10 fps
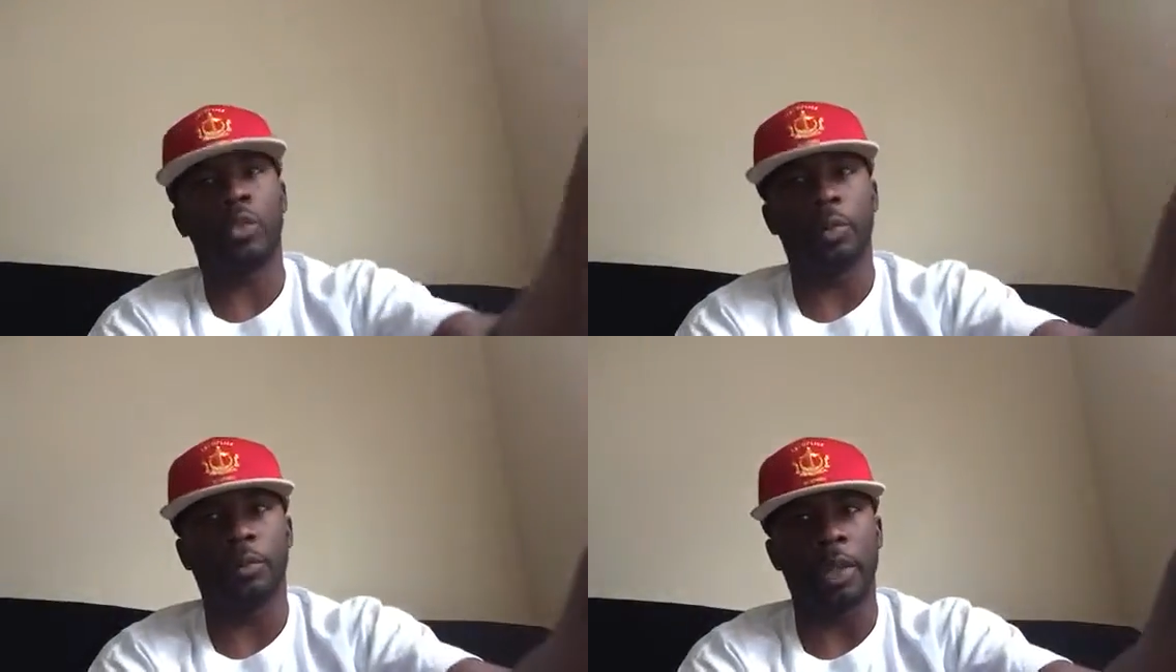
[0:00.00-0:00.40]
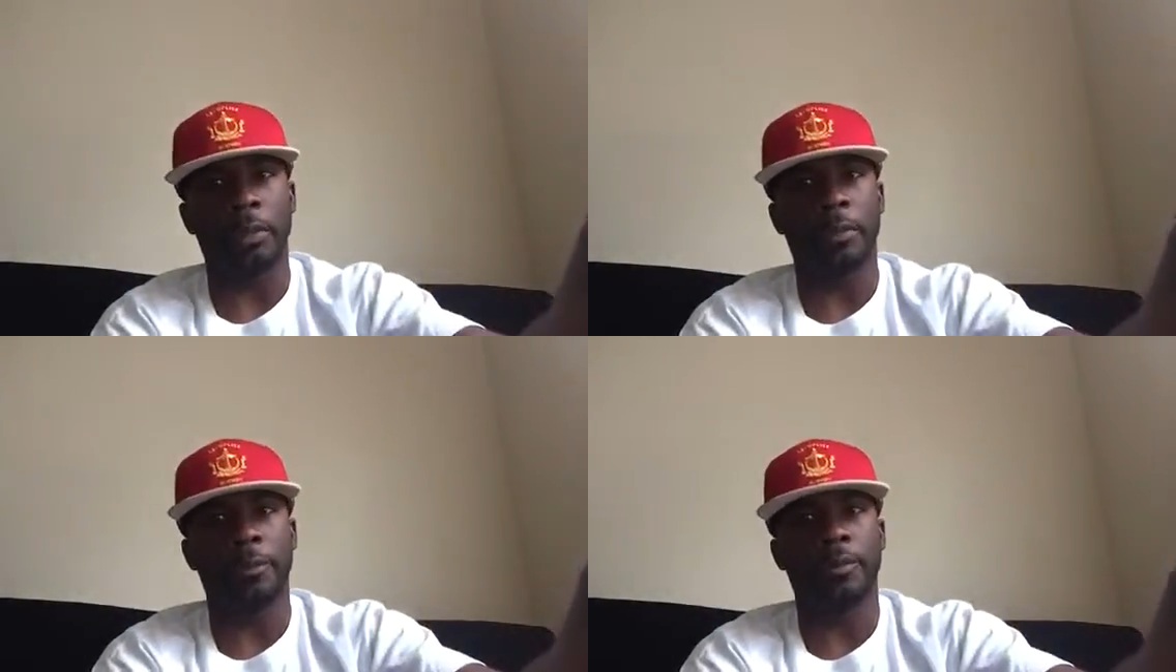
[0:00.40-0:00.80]
group of
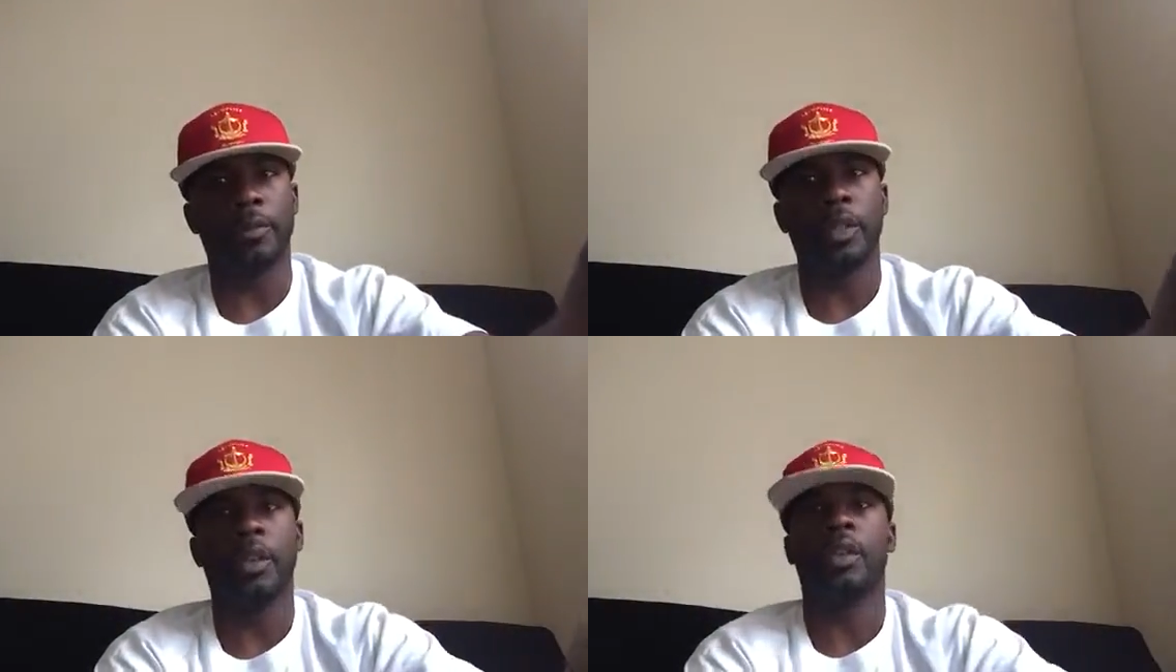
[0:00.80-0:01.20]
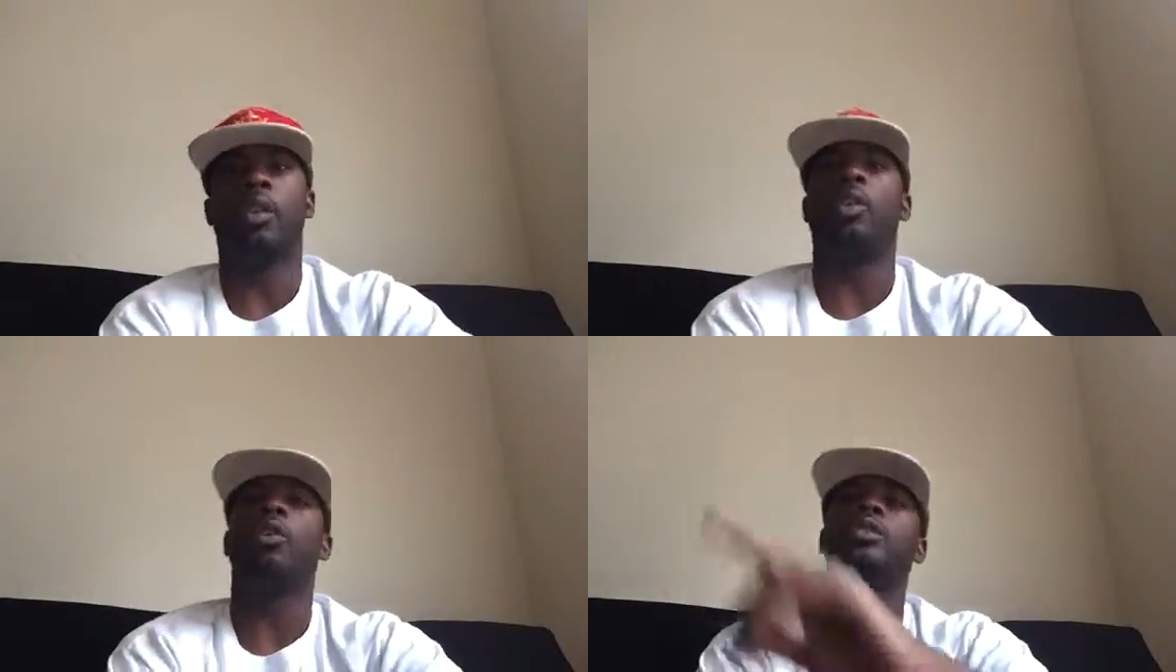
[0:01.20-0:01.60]
people
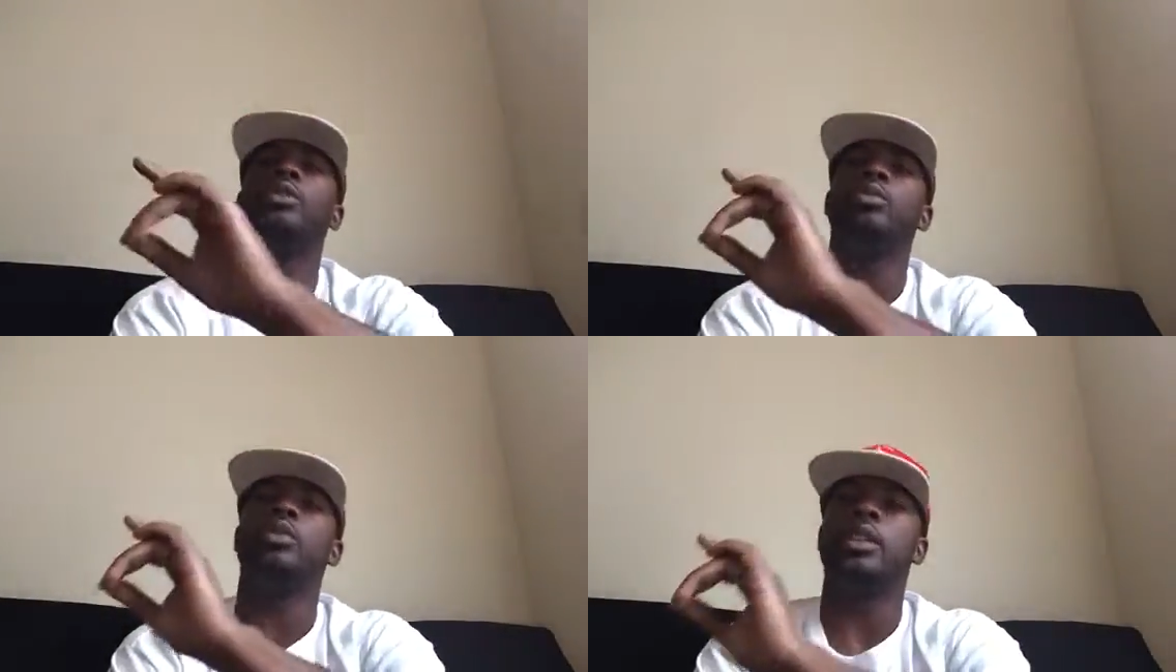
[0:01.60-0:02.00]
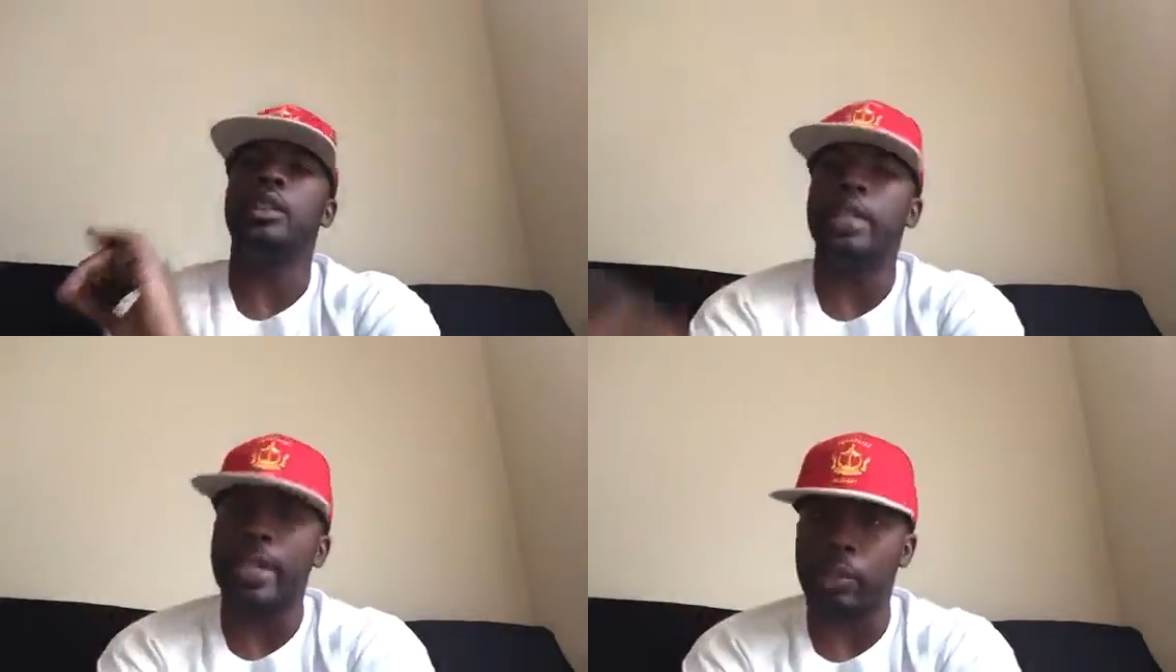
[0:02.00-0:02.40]
or to
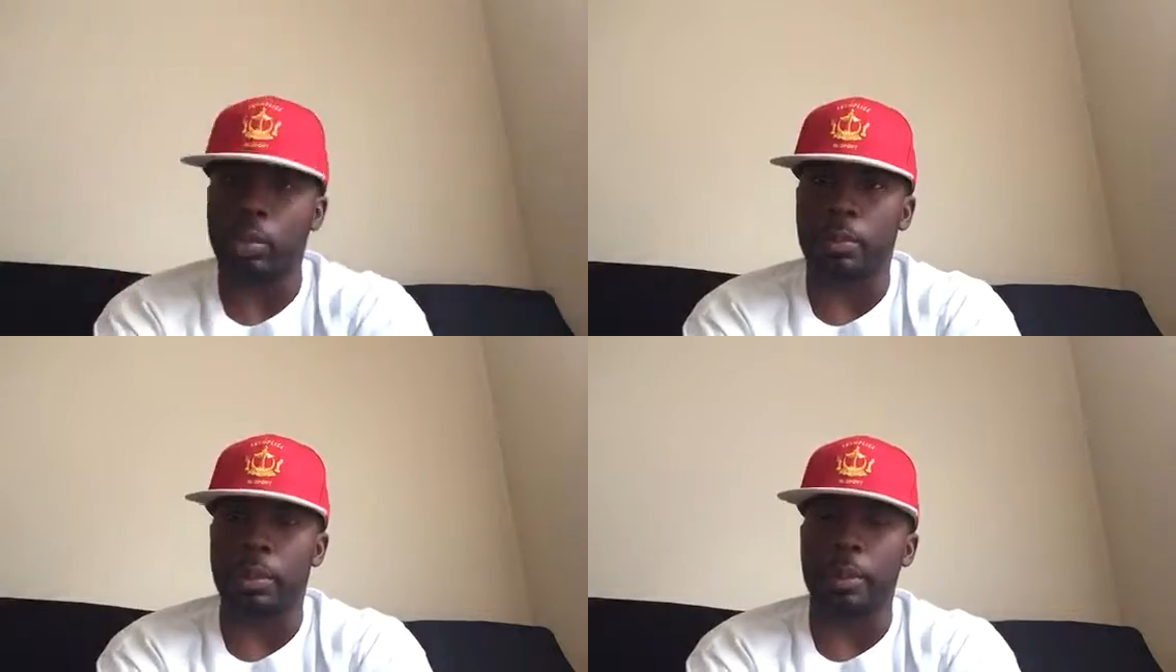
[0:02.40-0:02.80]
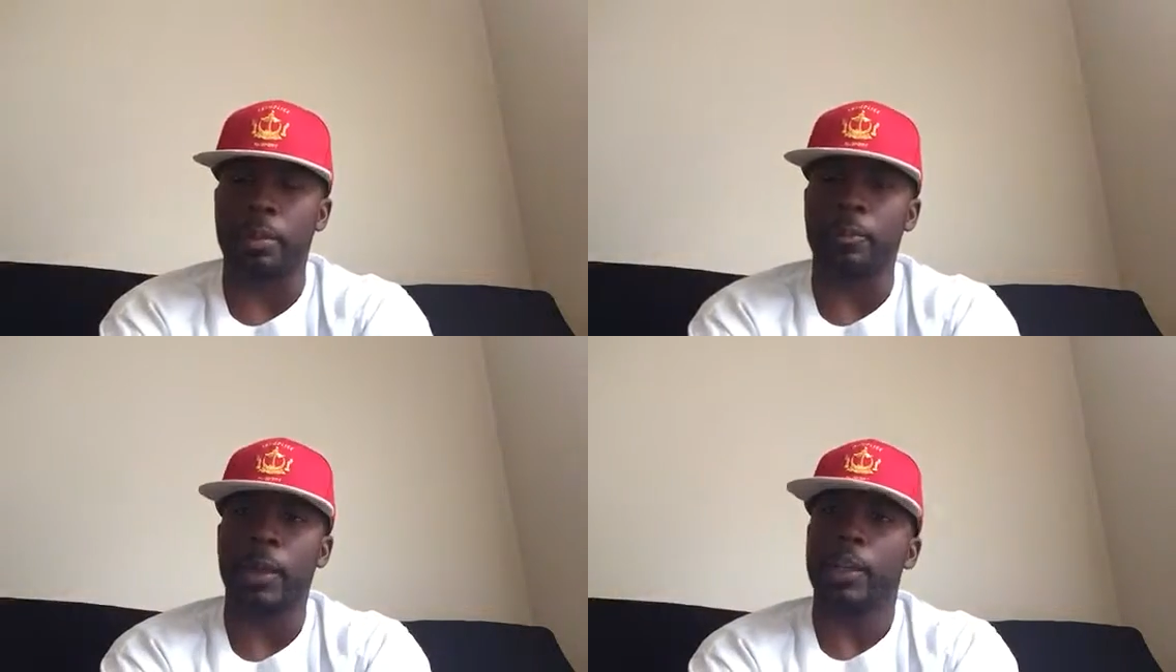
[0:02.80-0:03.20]
that group of people?